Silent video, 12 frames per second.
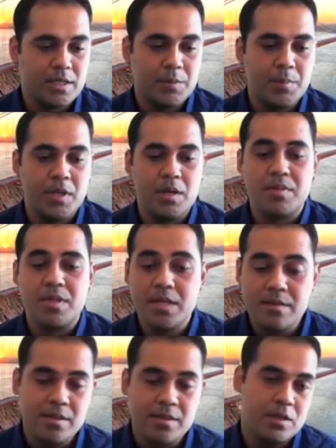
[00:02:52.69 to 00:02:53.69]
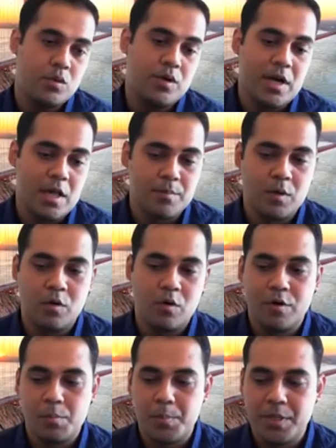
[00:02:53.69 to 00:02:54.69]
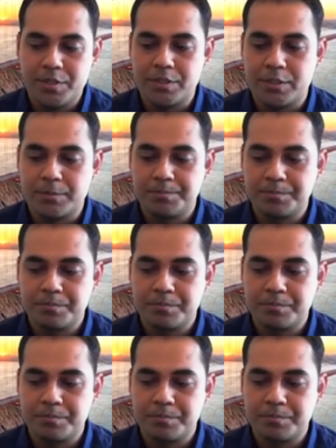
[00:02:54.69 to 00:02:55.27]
it becomes easier to grasp the overall picture